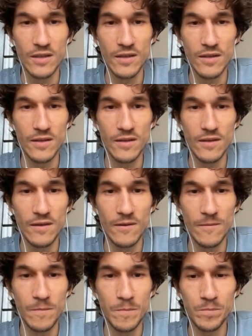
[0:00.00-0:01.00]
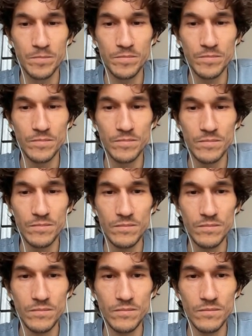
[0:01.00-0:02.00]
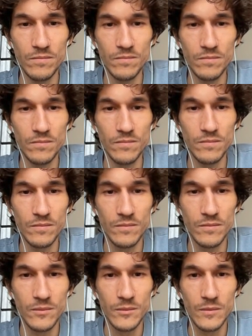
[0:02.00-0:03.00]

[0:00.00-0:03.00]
(silence)